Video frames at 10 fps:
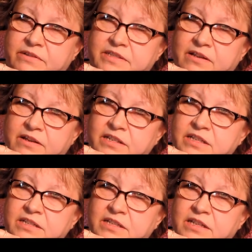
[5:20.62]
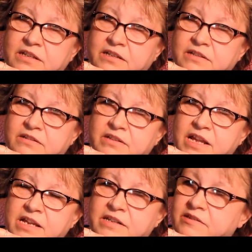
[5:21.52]
series on it in the
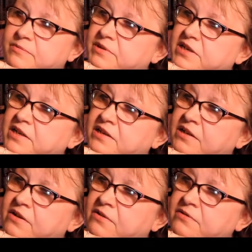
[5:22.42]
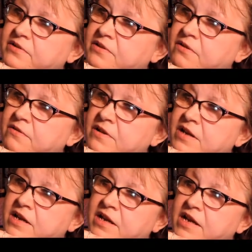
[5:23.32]
80s, which I didn't know. So,
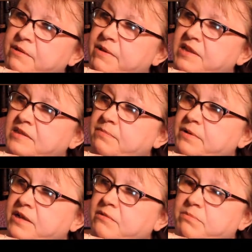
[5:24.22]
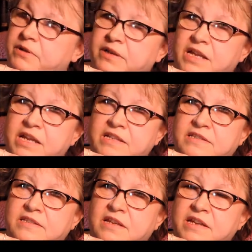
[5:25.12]
anyway, it's a pretty good book.
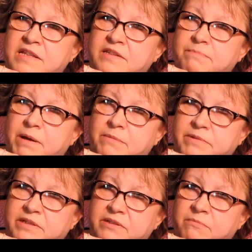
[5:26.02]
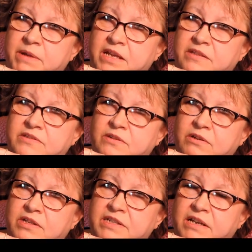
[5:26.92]
It's in the public domain, so
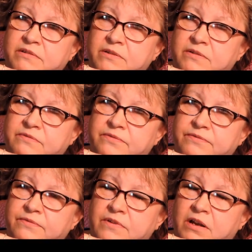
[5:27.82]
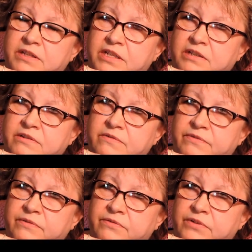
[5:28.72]
you can download it on
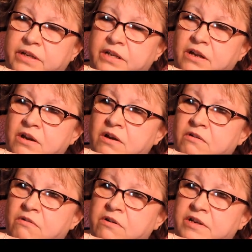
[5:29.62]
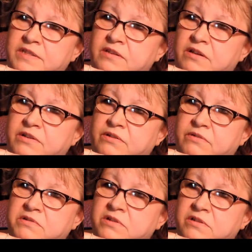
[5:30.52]
Kindle for free, or it's on
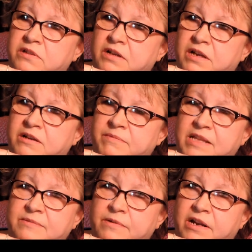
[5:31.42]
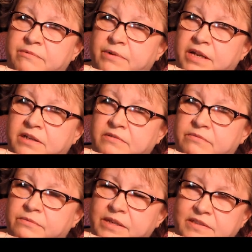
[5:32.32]
Google. That's where I read it
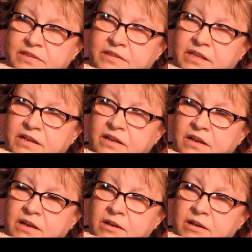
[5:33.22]
recently